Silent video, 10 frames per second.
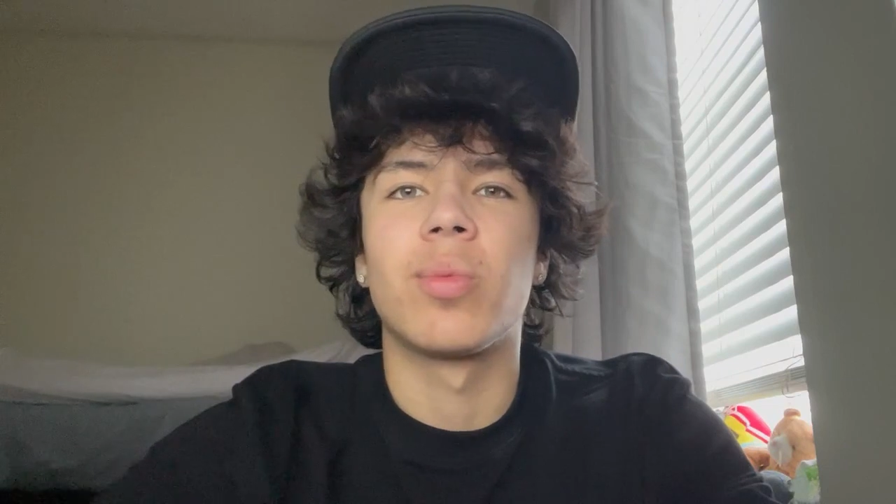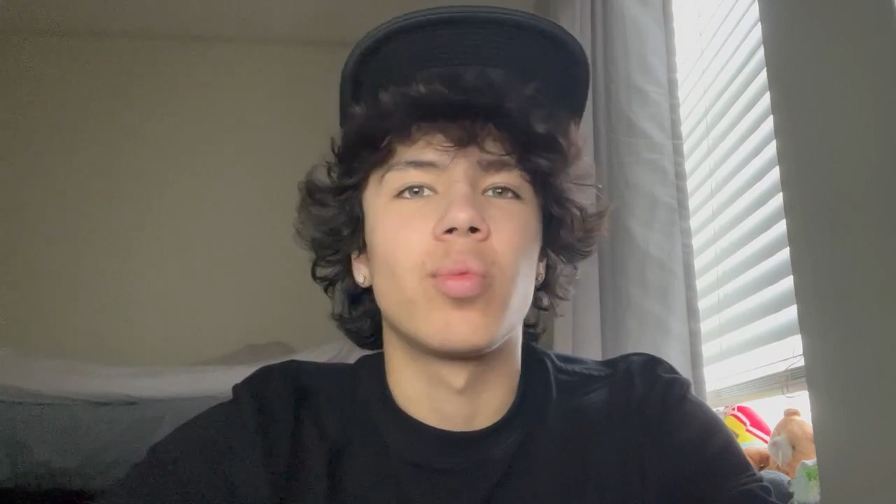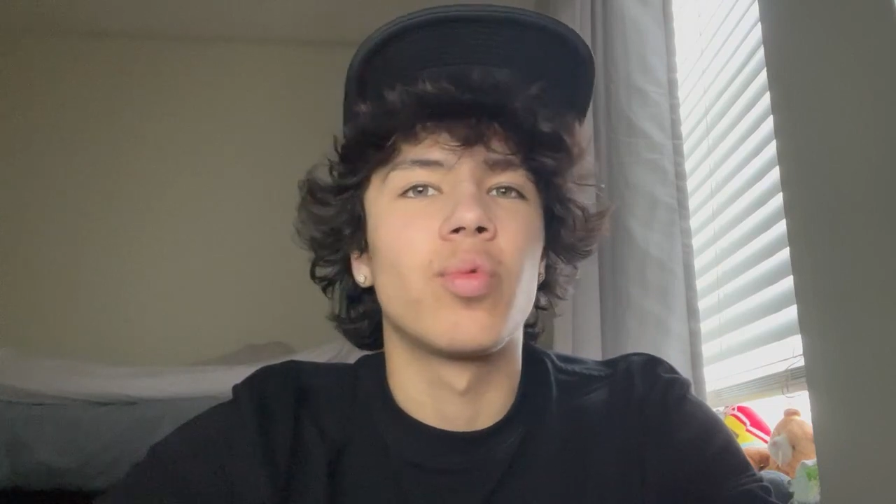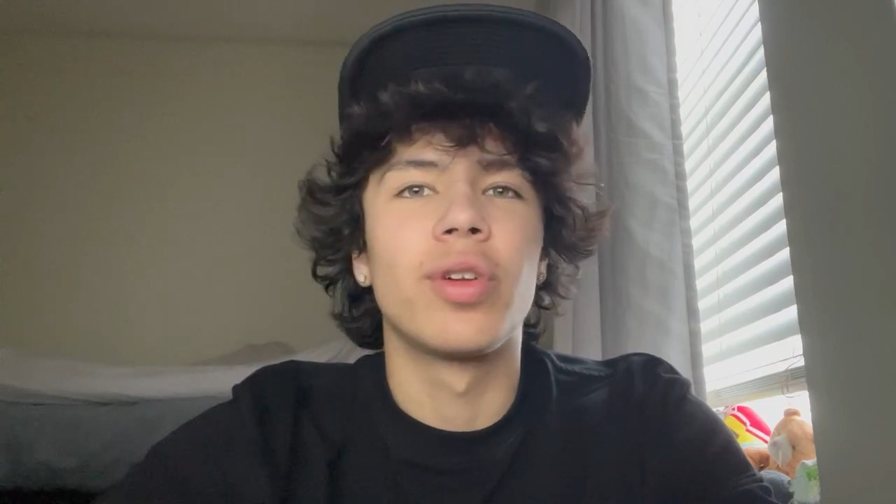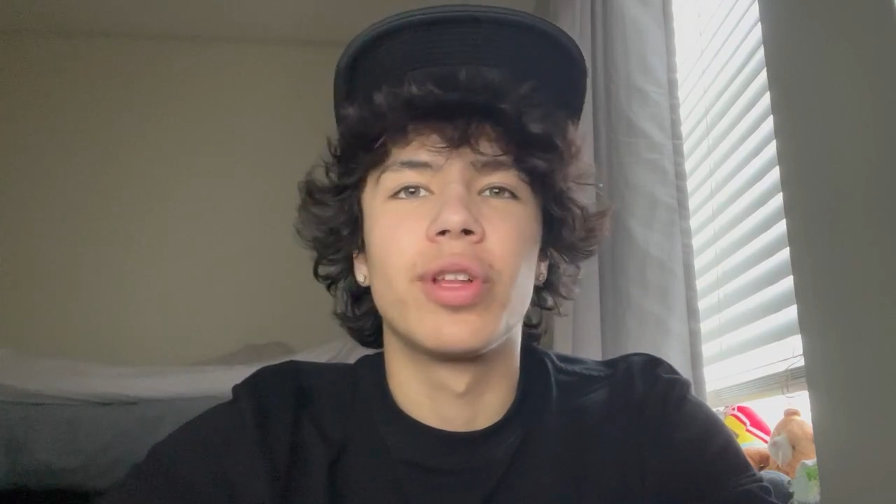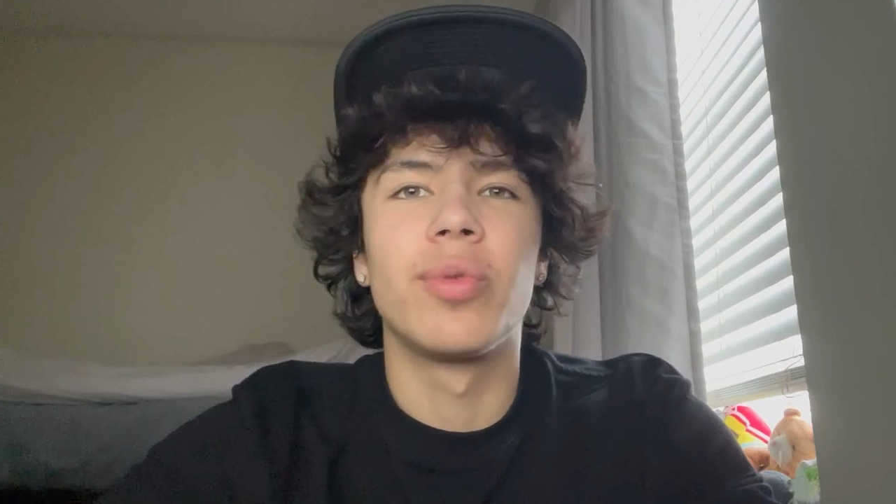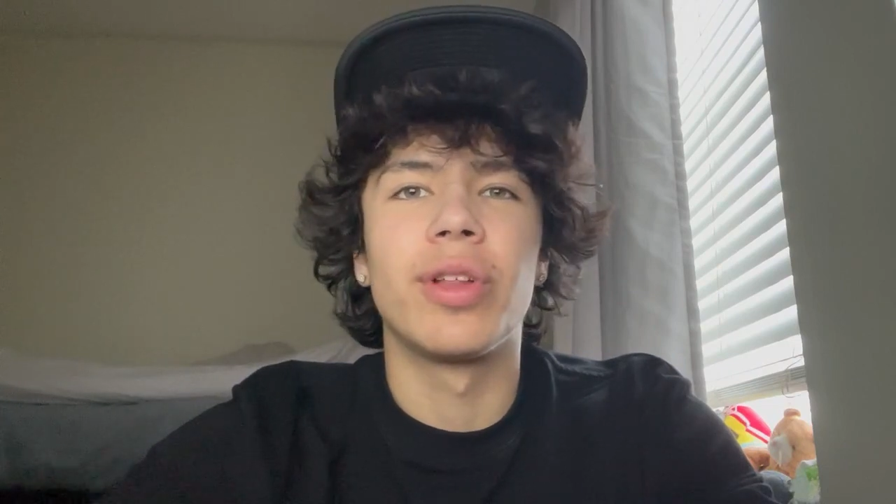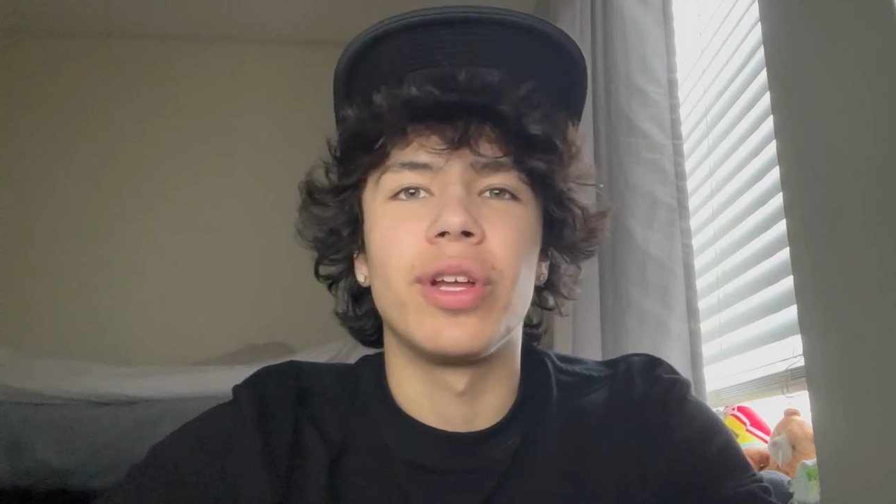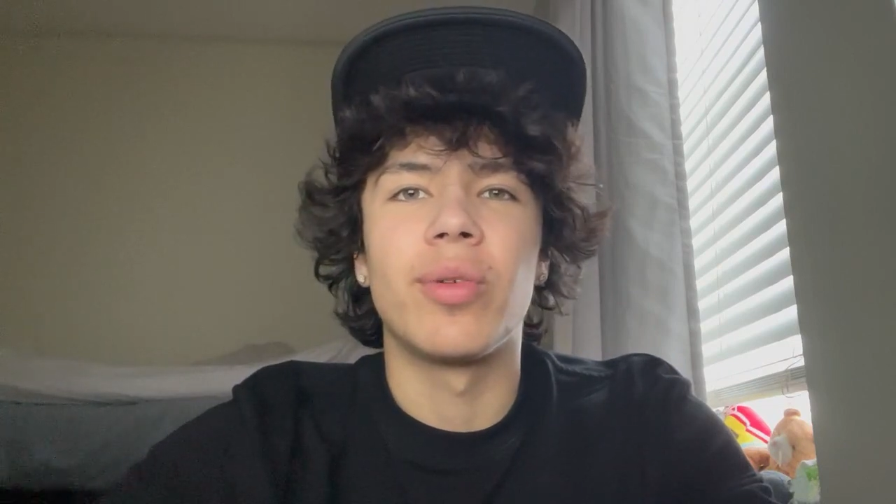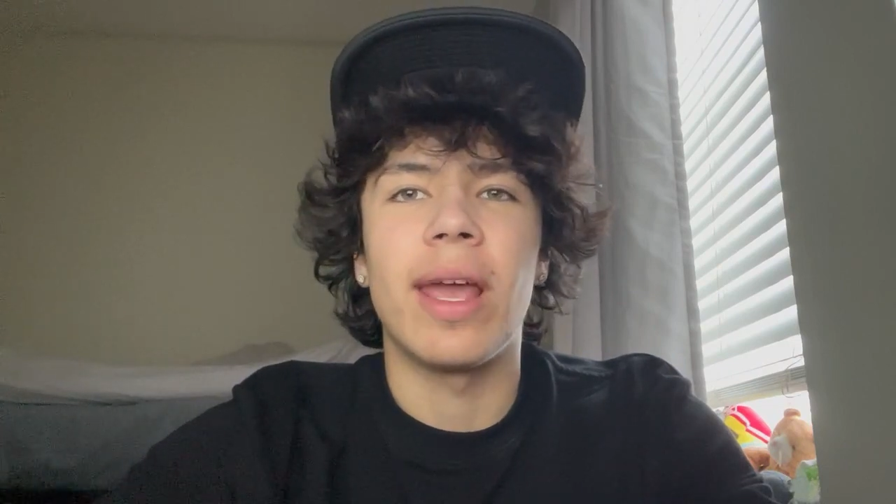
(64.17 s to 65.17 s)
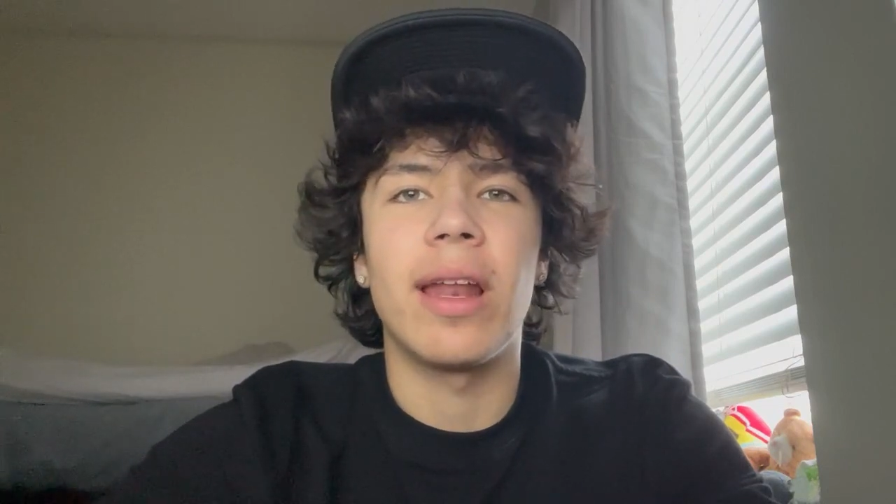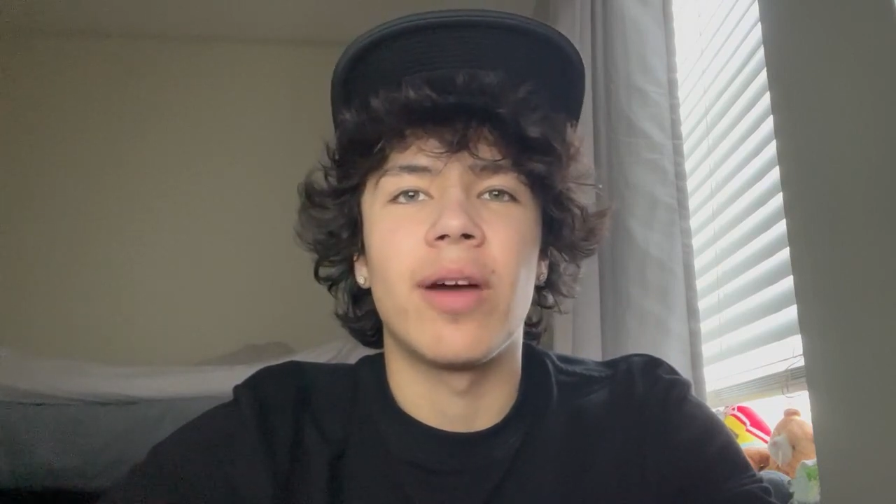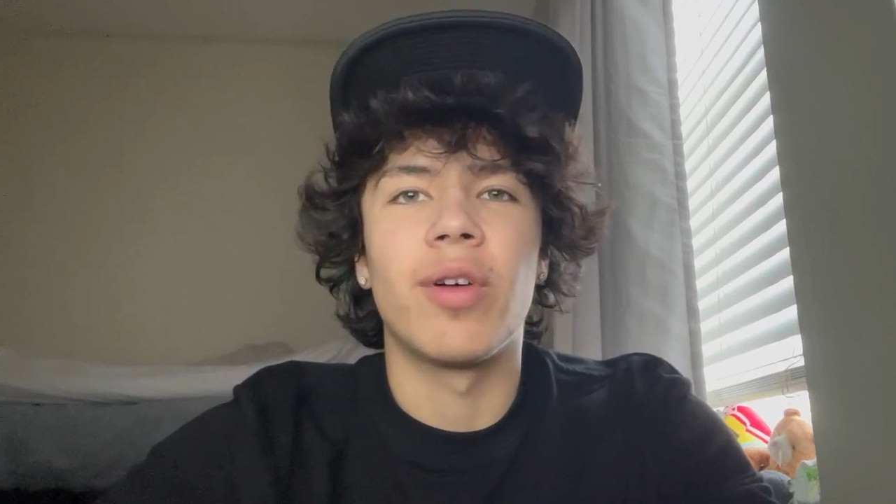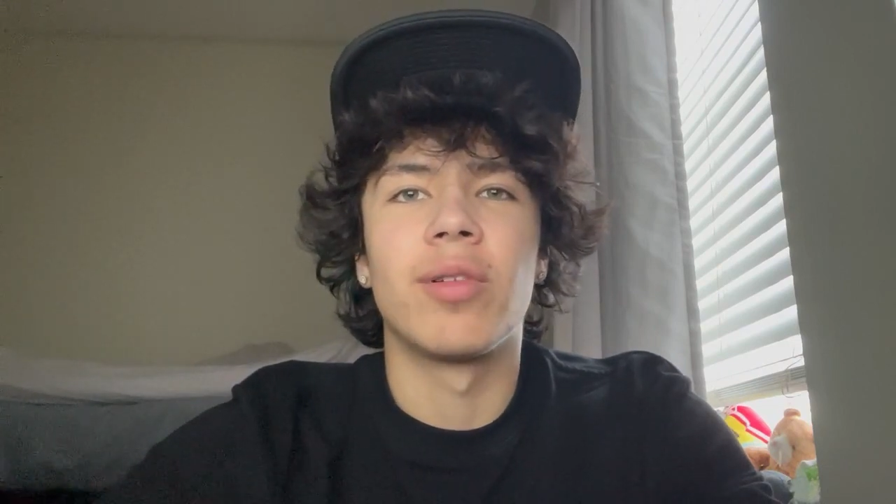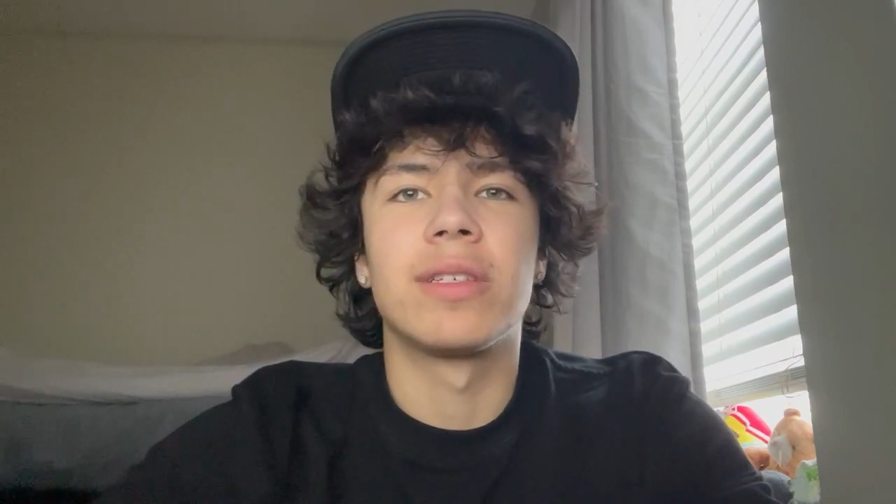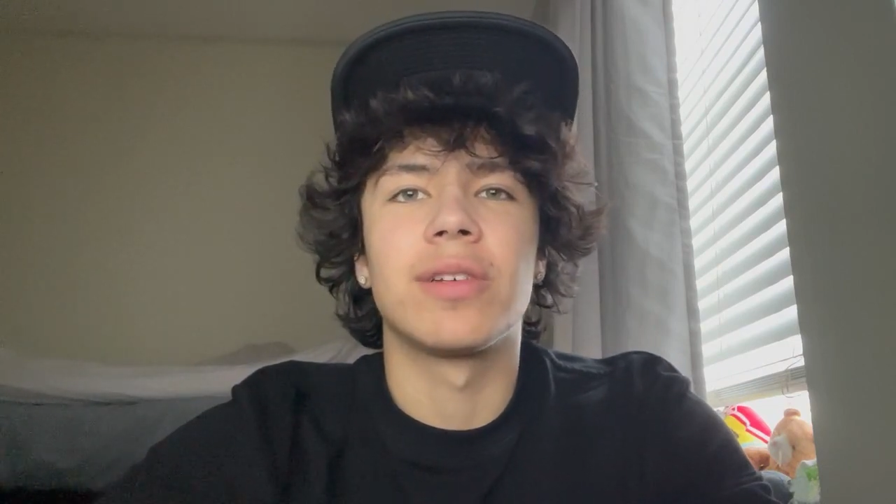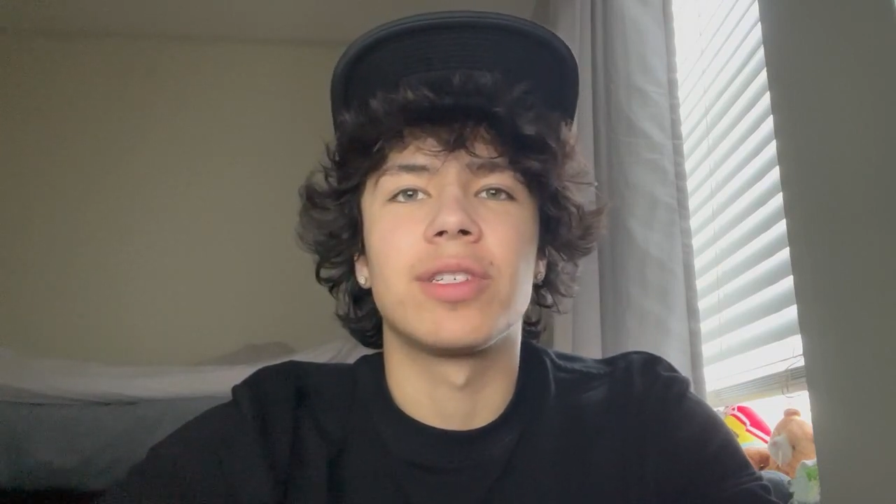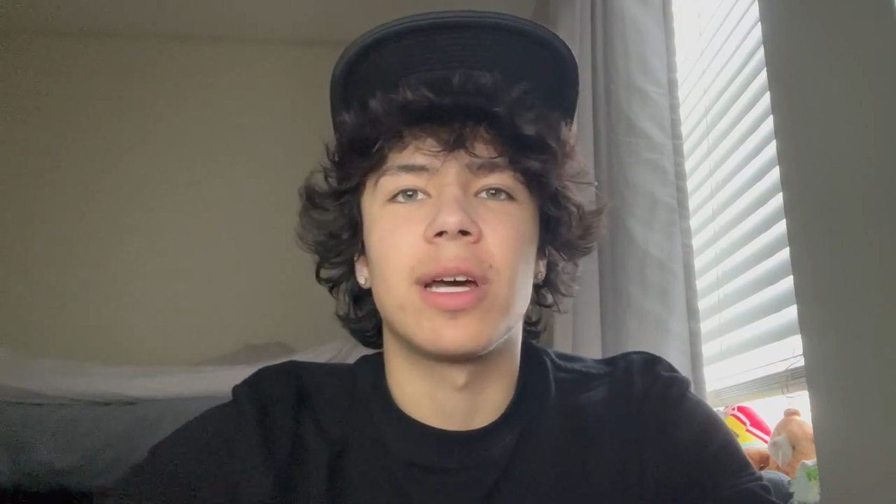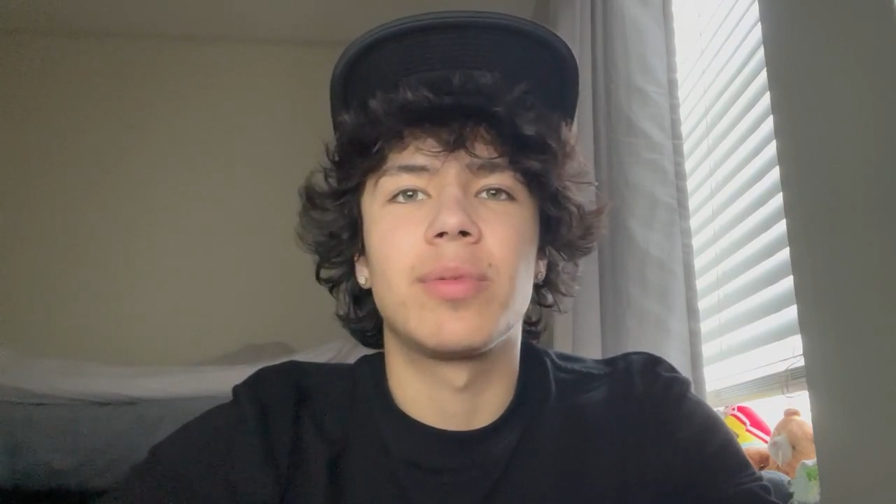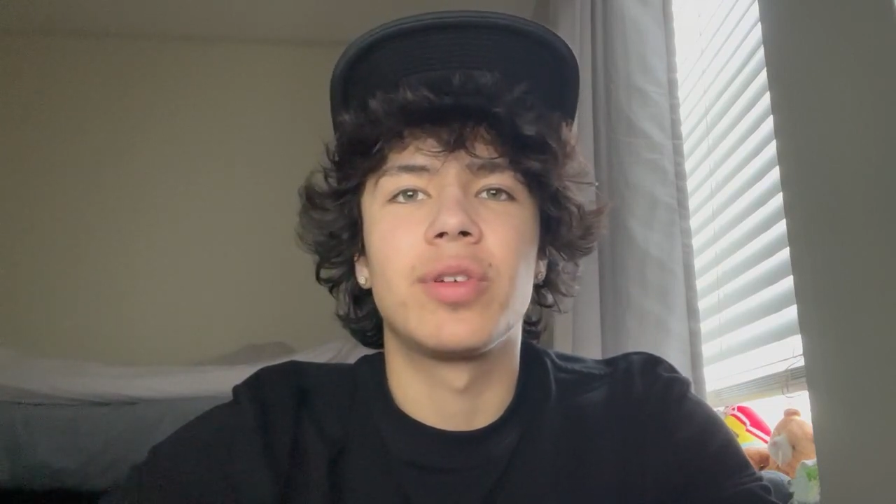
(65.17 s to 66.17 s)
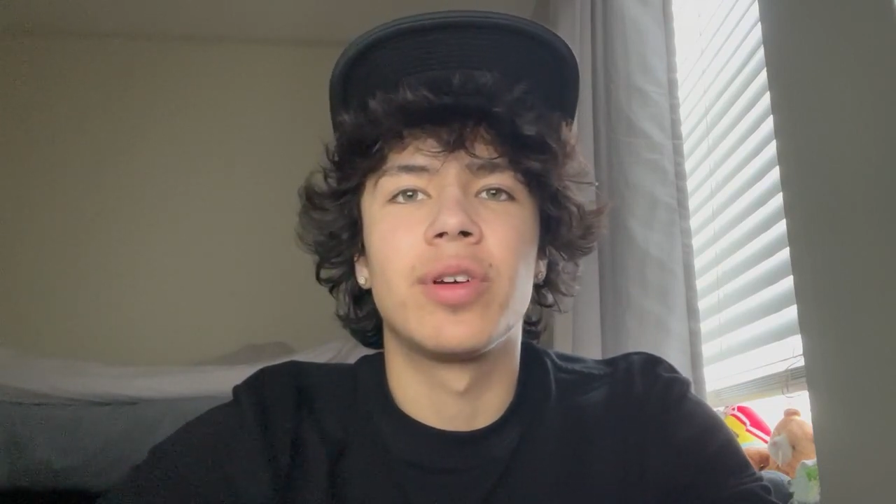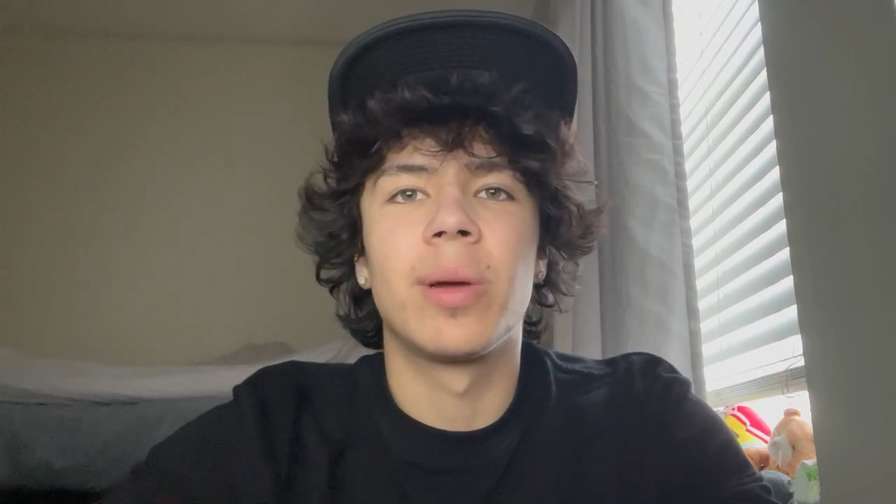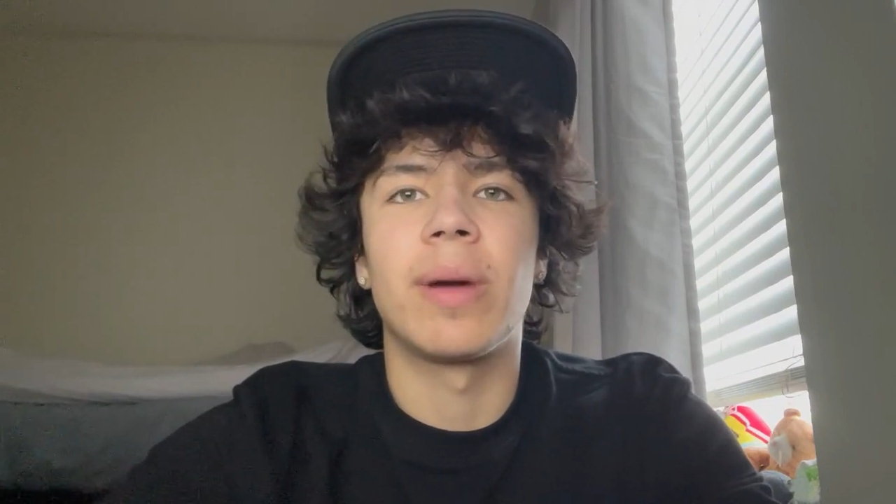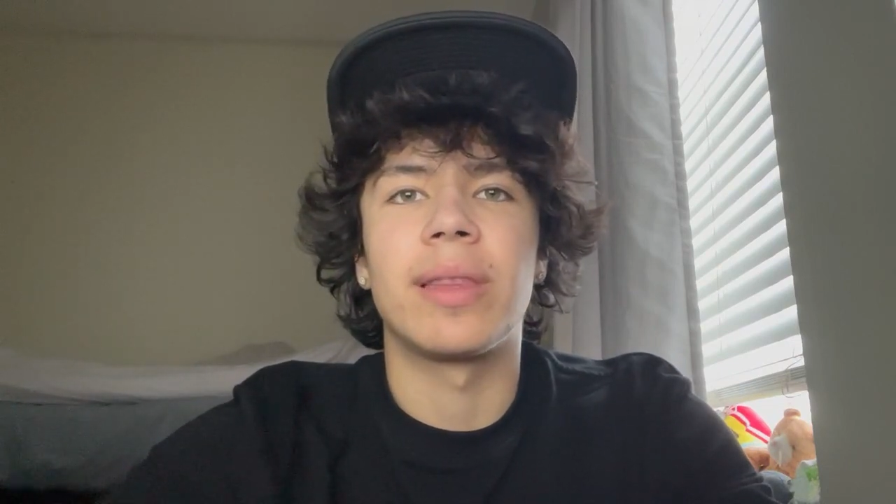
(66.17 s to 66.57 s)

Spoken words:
really, really great. I've always looked up to him.